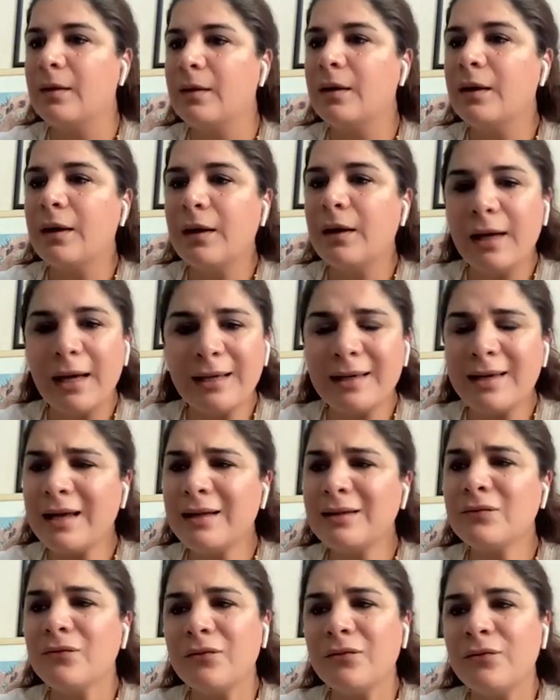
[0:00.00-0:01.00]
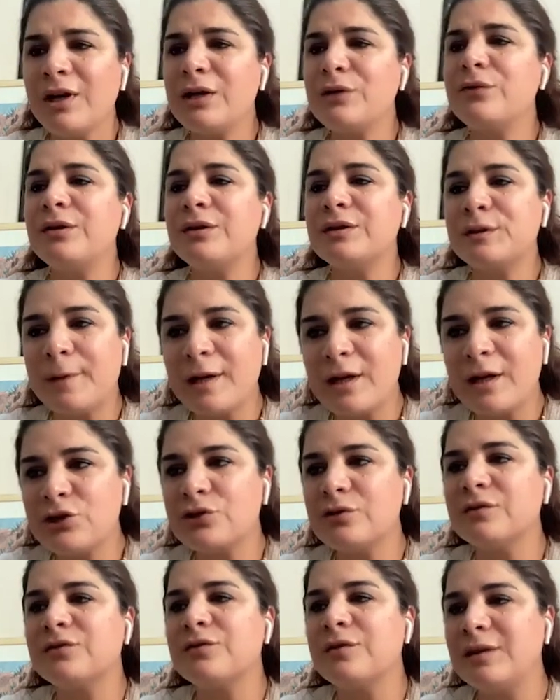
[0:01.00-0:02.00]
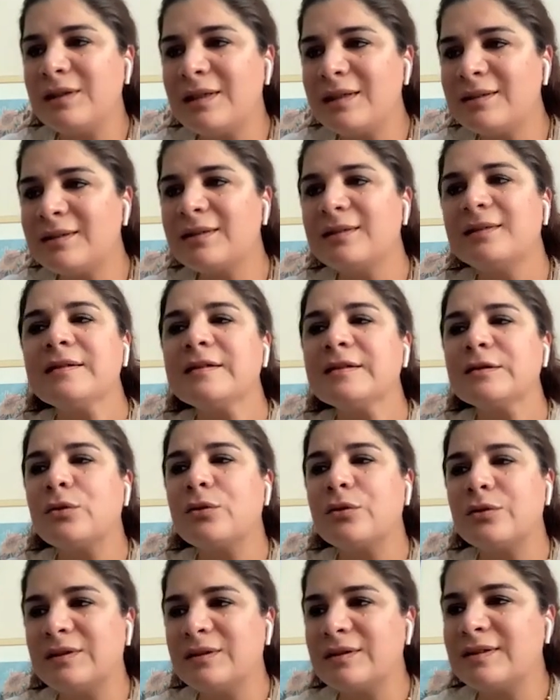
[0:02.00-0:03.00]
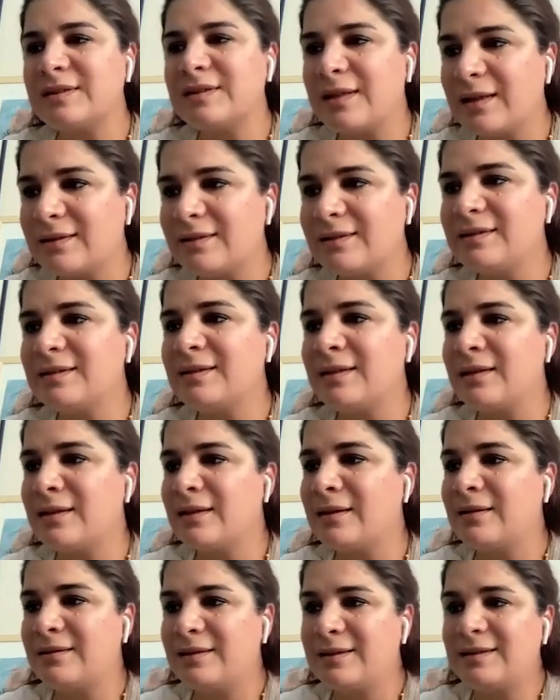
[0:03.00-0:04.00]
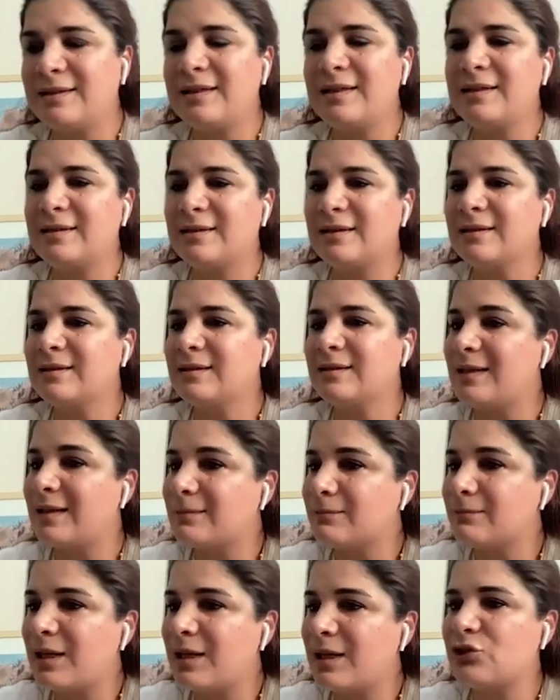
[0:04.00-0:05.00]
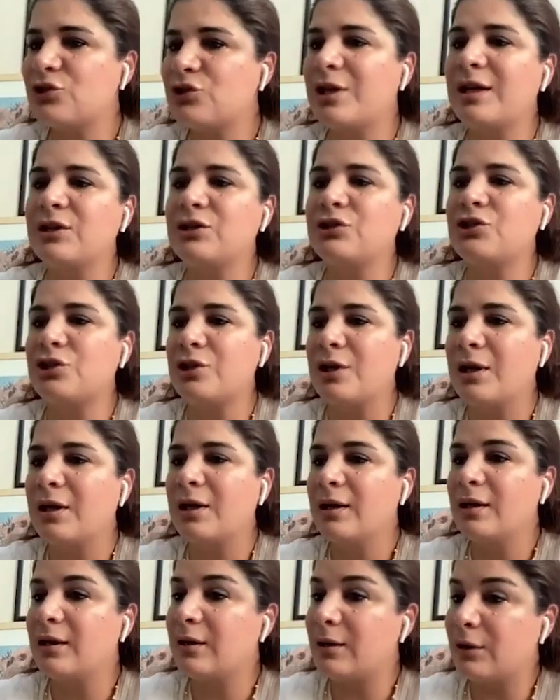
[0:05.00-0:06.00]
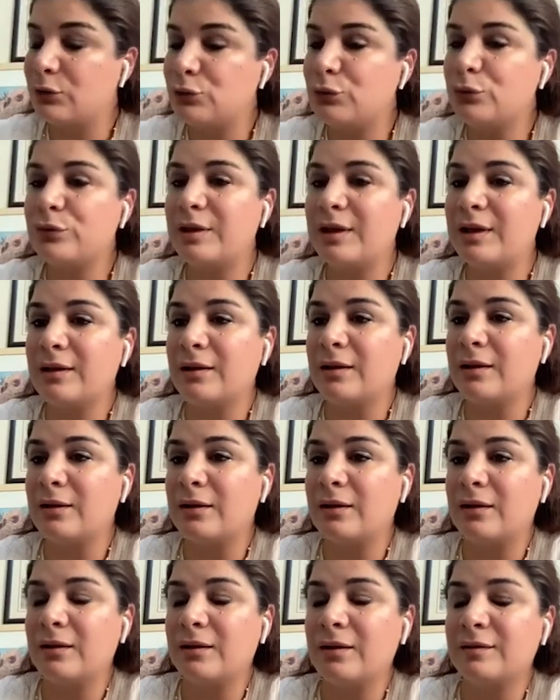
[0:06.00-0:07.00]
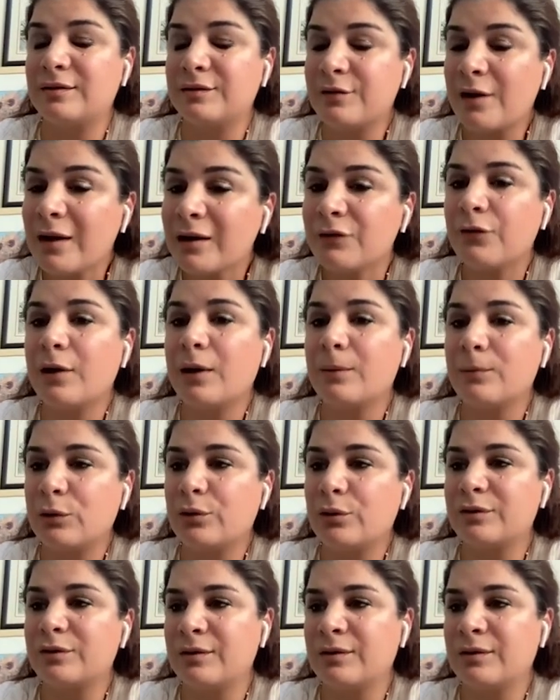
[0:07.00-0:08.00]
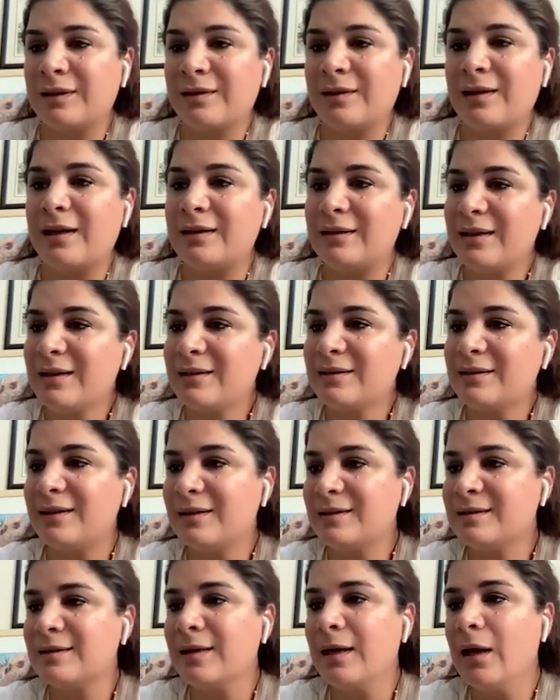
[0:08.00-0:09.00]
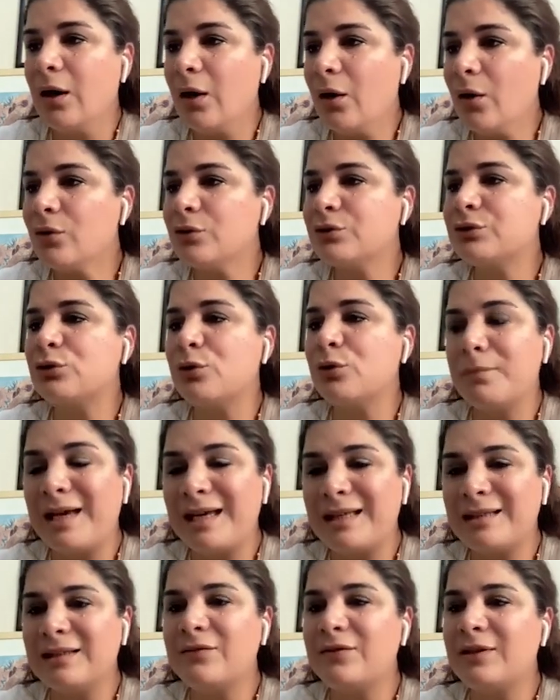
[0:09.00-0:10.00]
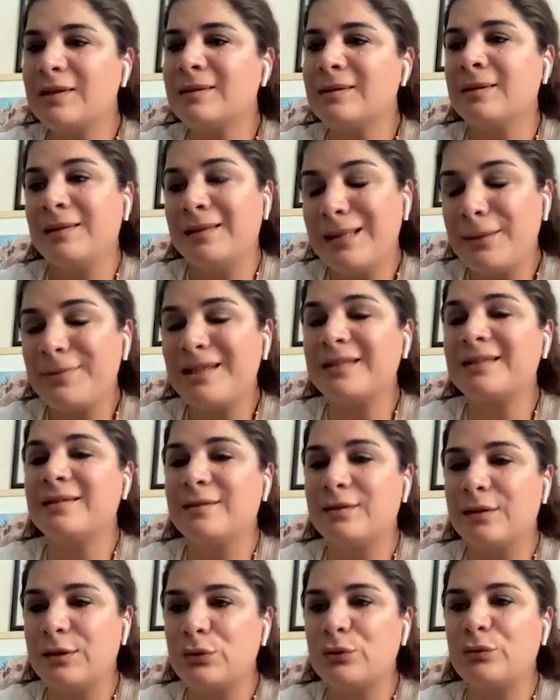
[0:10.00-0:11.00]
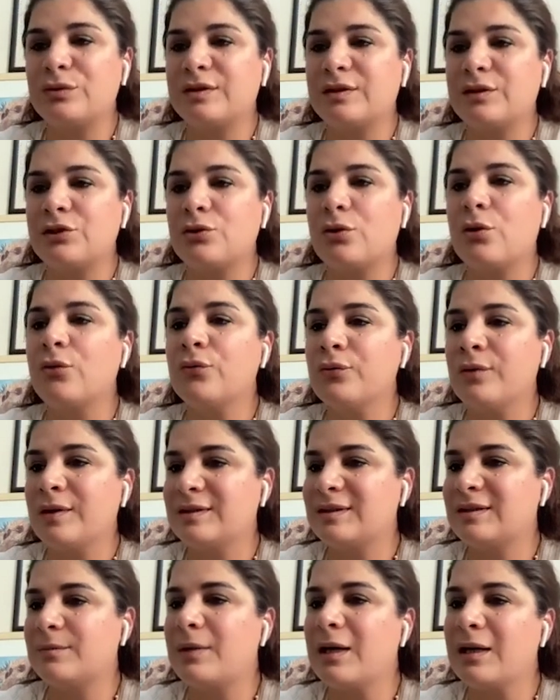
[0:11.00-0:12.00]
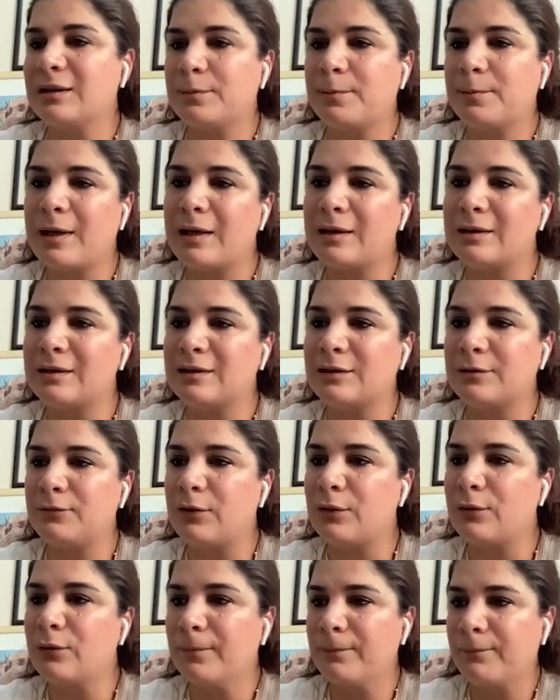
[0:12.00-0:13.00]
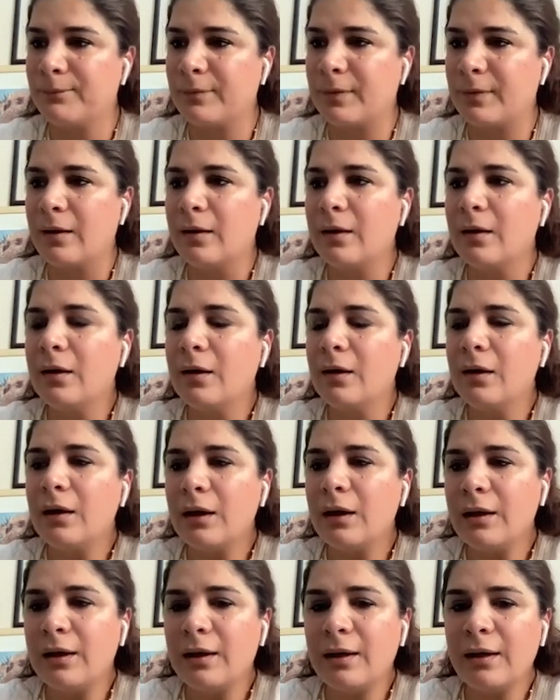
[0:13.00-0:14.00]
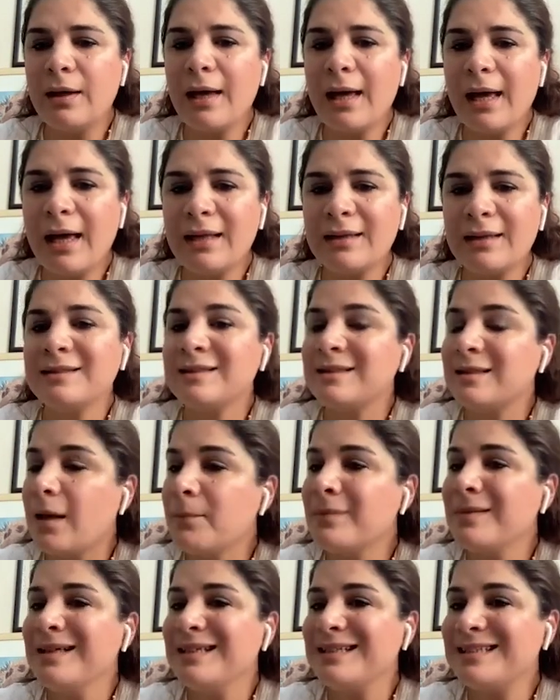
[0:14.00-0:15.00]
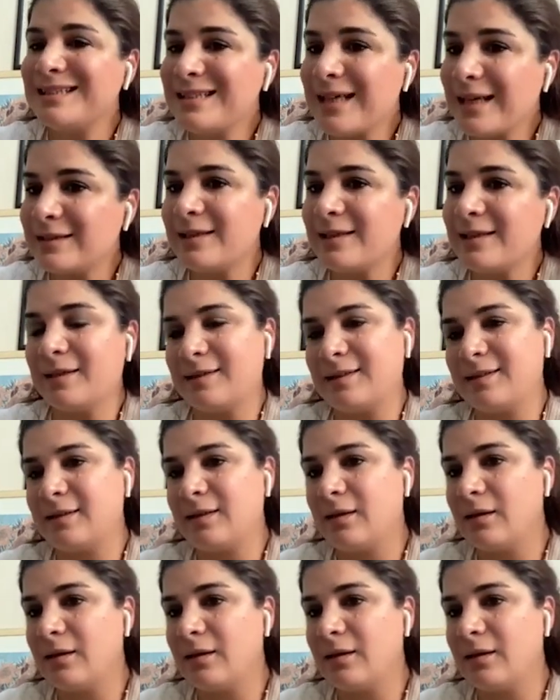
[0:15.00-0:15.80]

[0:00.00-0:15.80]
Again, various patient-related disorders and diseases that may change during drug pharmacokinetics also may limit the usage of SmartPilot View. and some settings